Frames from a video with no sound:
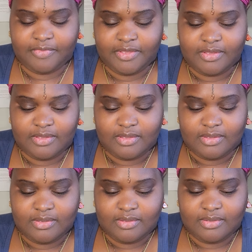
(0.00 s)

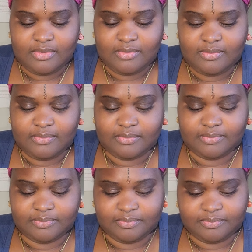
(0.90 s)

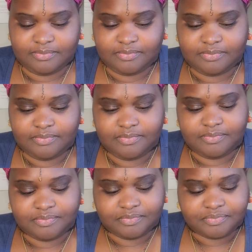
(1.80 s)

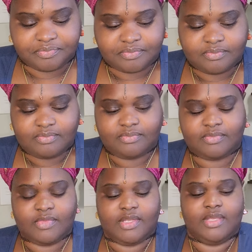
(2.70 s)
Nothing is said.